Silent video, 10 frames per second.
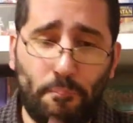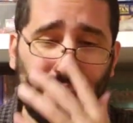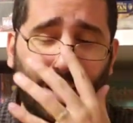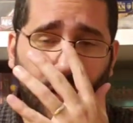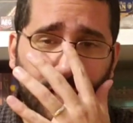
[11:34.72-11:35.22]

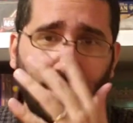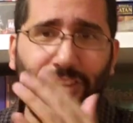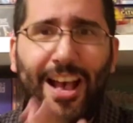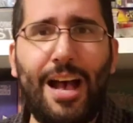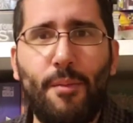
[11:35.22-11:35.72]
because
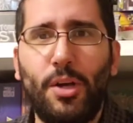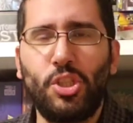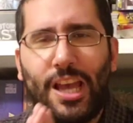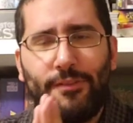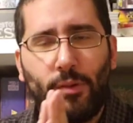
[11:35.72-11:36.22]
of how
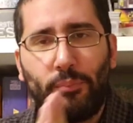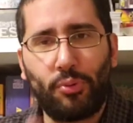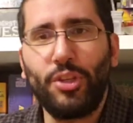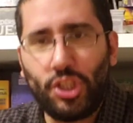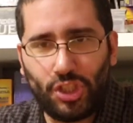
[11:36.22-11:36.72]
much I've
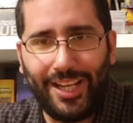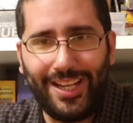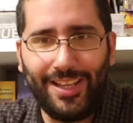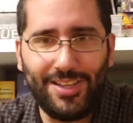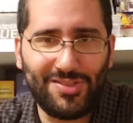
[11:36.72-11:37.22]

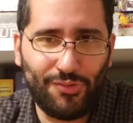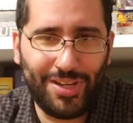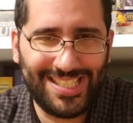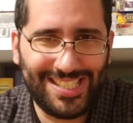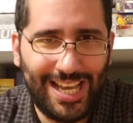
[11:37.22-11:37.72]
appreciated his
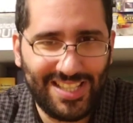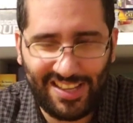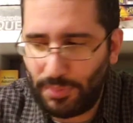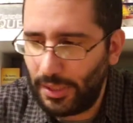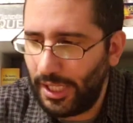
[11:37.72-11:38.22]
three
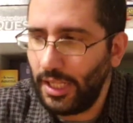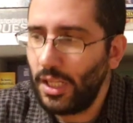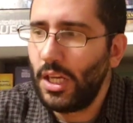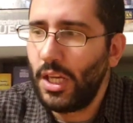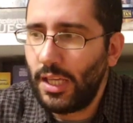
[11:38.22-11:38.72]
designs, I've
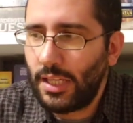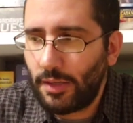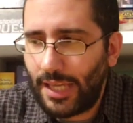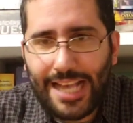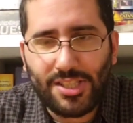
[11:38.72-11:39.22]
played
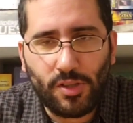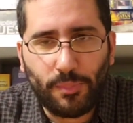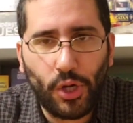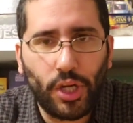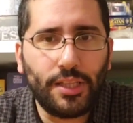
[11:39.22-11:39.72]
Castles
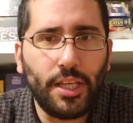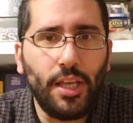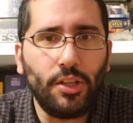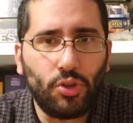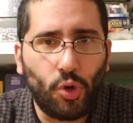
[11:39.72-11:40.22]
of
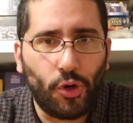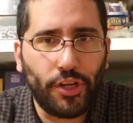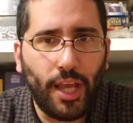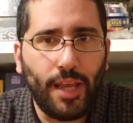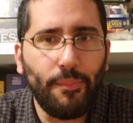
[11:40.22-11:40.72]
Burgundy,
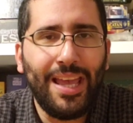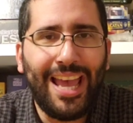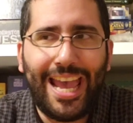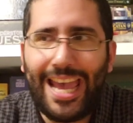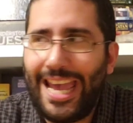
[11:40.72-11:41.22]
Notre Dame,
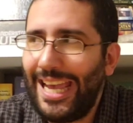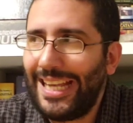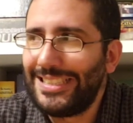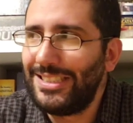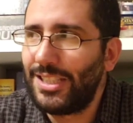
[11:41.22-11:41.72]

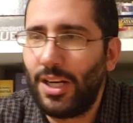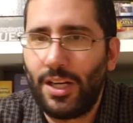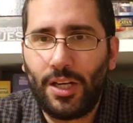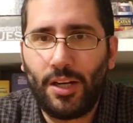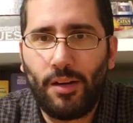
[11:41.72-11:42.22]
and
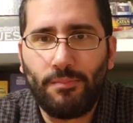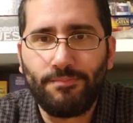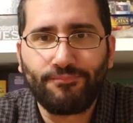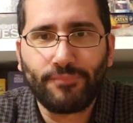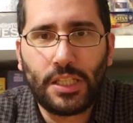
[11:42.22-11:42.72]

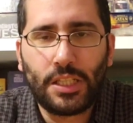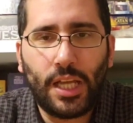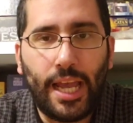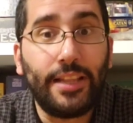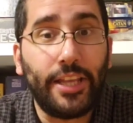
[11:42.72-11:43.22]
um,
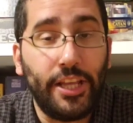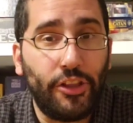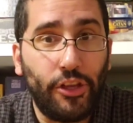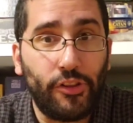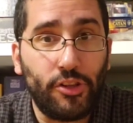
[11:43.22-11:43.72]
and In
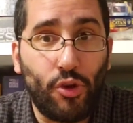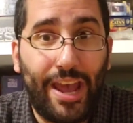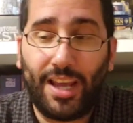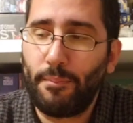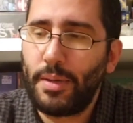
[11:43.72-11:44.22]
the Year of the
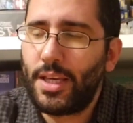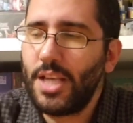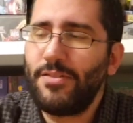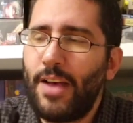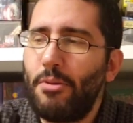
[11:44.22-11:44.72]
Dragon.
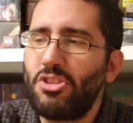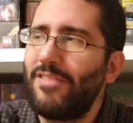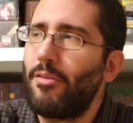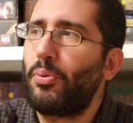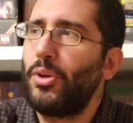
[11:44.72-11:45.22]
Because of how much
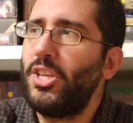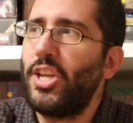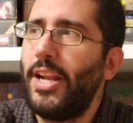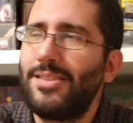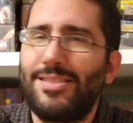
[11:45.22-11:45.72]
I've
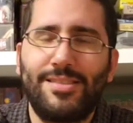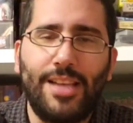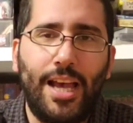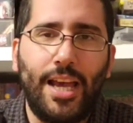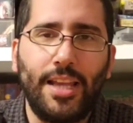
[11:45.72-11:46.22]
appreciated his
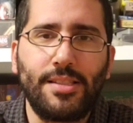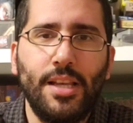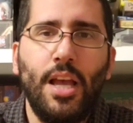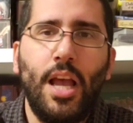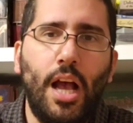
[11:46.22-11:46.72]
designs,
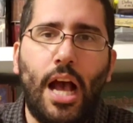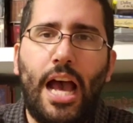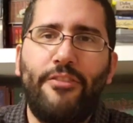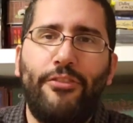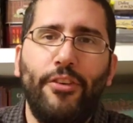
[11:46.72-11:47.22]

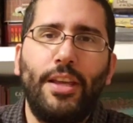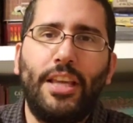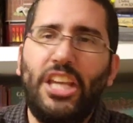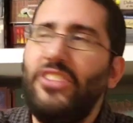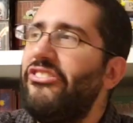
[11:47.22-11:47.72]
I've
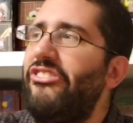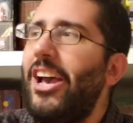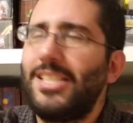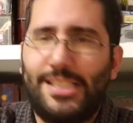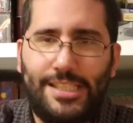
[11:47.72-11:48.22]

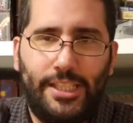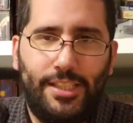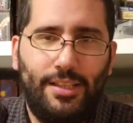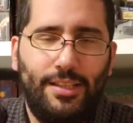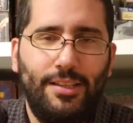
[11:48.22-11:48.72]

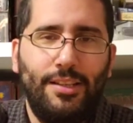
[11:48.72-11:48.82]
invested